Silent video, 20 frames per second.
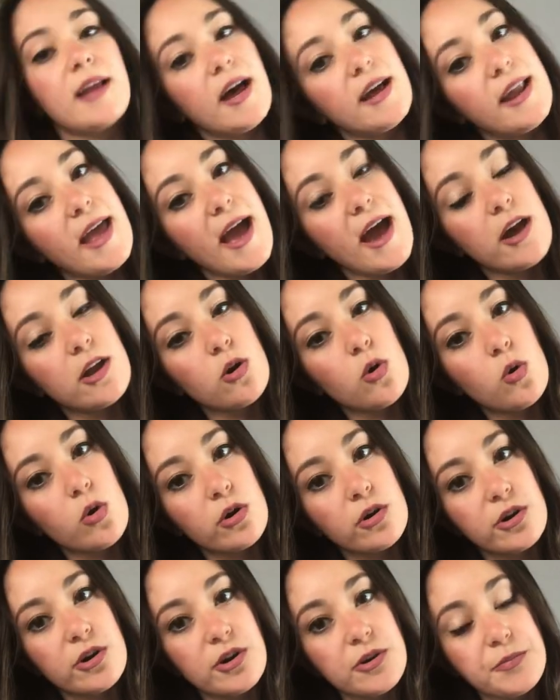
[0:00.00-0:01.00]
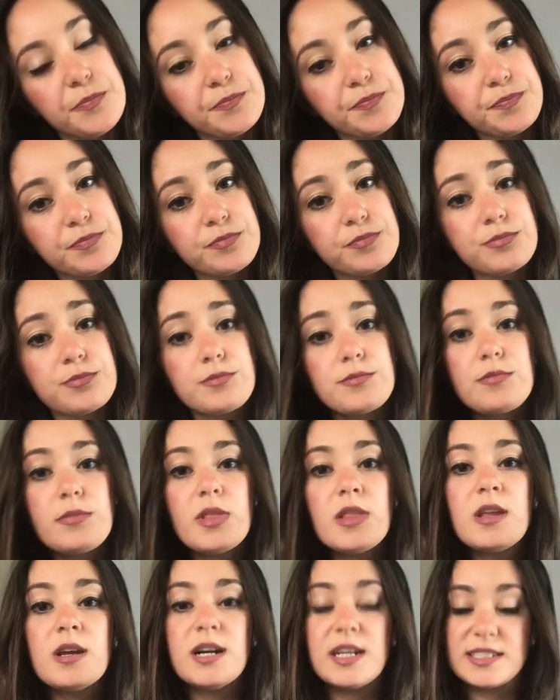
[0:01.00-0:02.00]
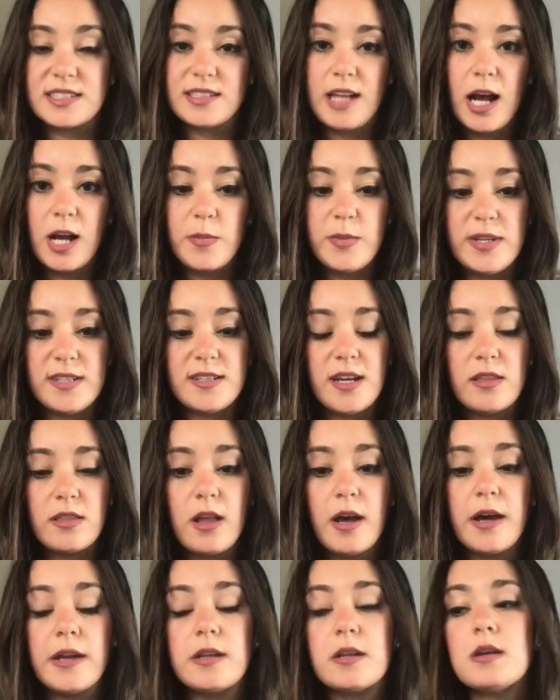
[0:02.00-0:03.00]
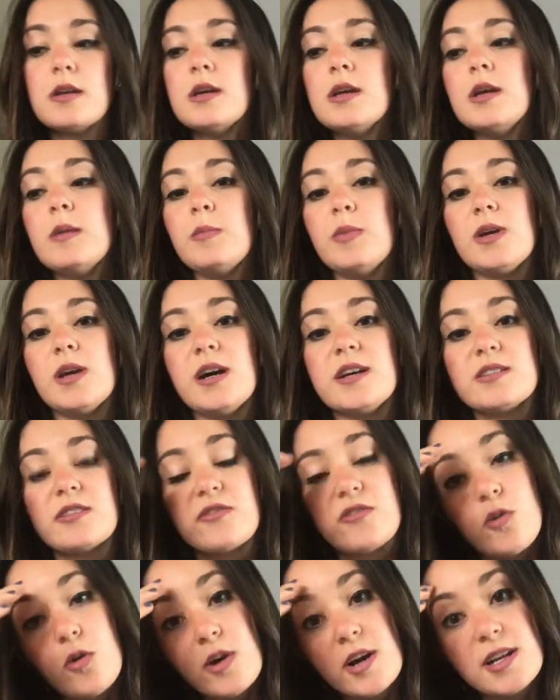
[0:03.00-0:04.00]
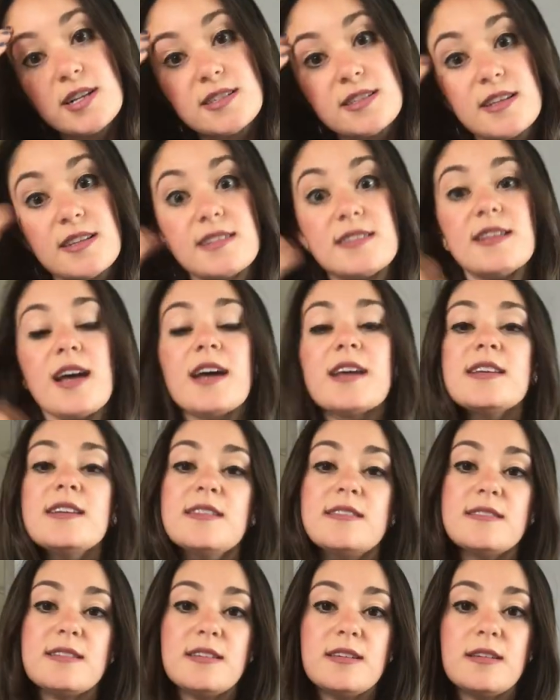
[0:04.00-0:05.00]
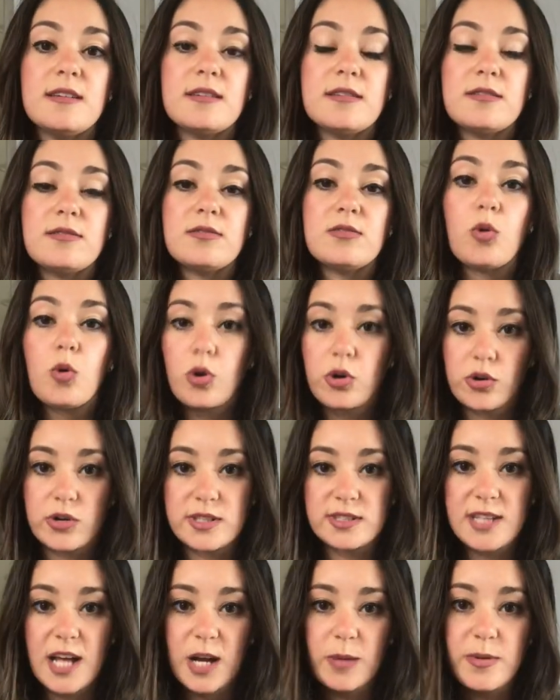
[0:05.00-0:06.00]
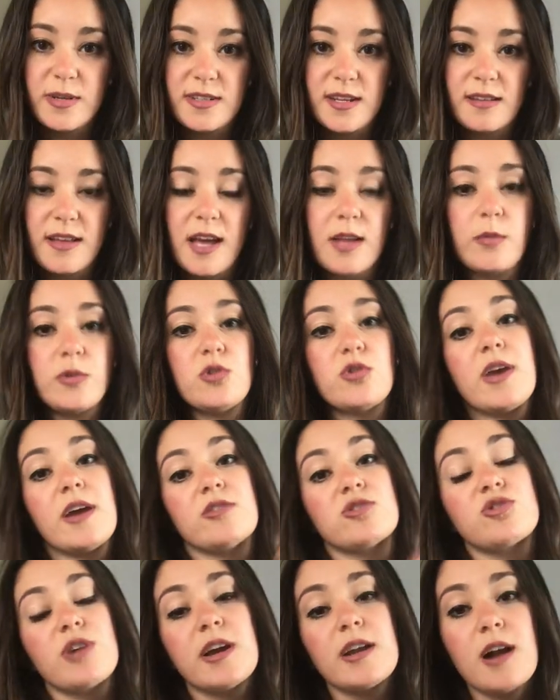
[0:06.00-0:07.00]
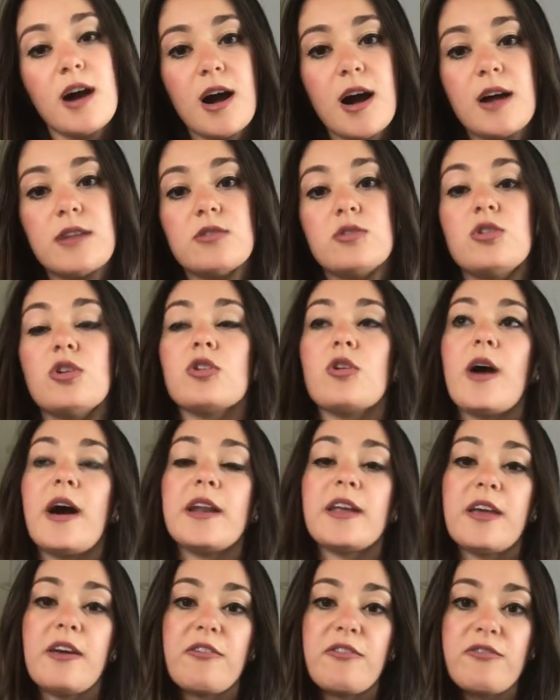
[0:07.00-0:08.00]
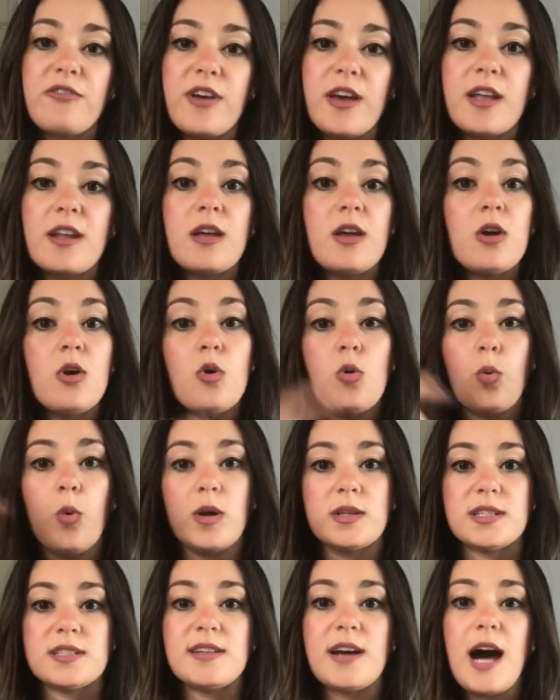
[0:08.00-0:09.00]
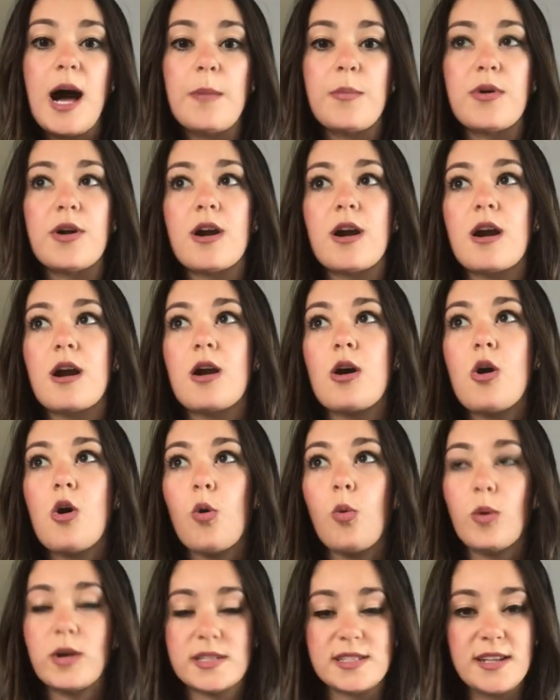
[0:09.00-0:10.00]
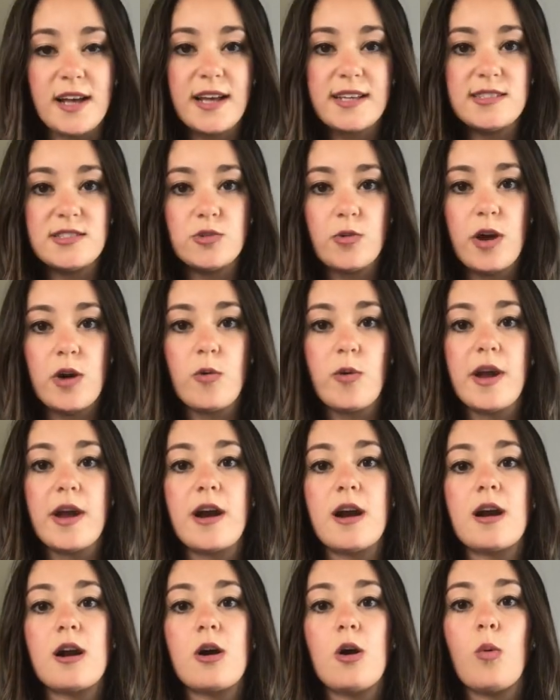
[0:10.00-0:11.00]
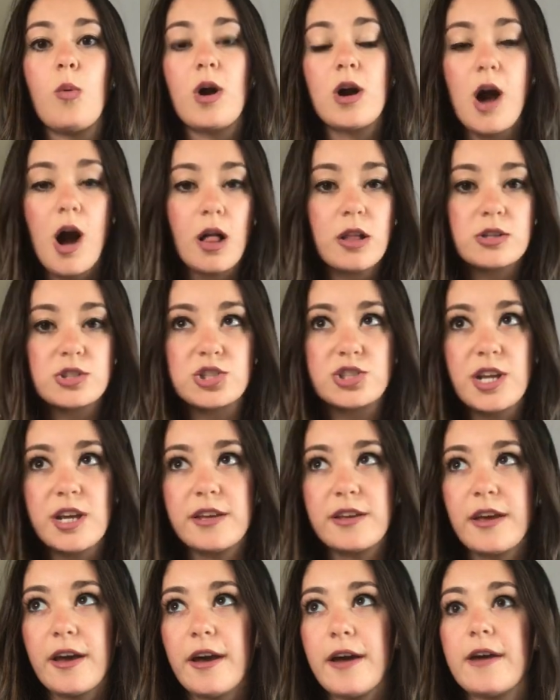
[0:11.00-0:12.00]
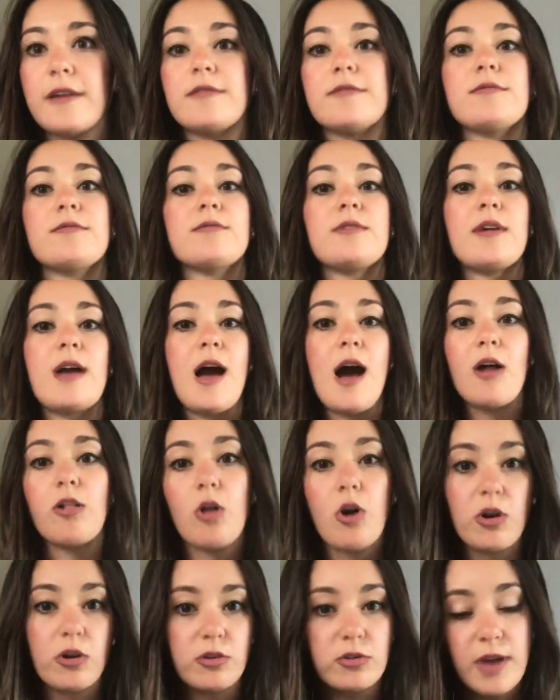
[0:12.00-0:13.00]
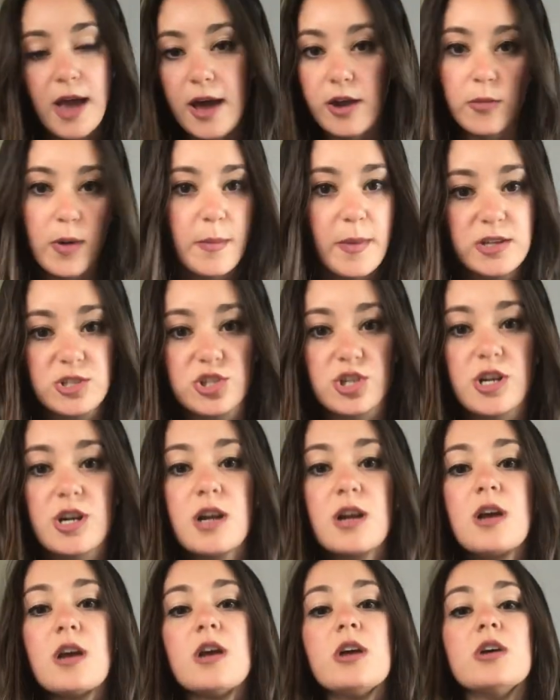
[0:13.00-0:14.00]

on how to order a stock piece online, because of course it's not easy to order a stock piece online when you can't try it on, you don't know how to get fit, what's a topper, what size do I wear, what color should I get, how do I measure.